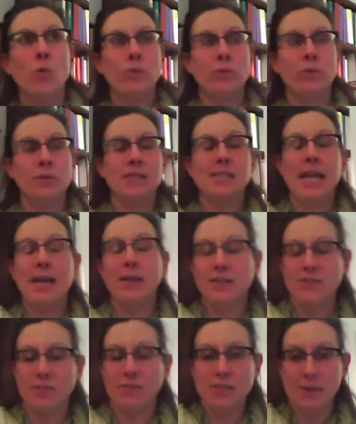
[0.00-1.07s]
the scale
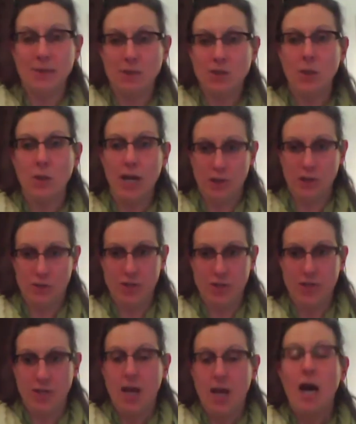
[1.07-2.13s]
is from 0 to 100,
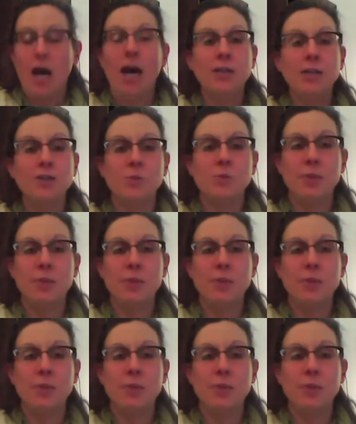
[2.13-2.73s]
100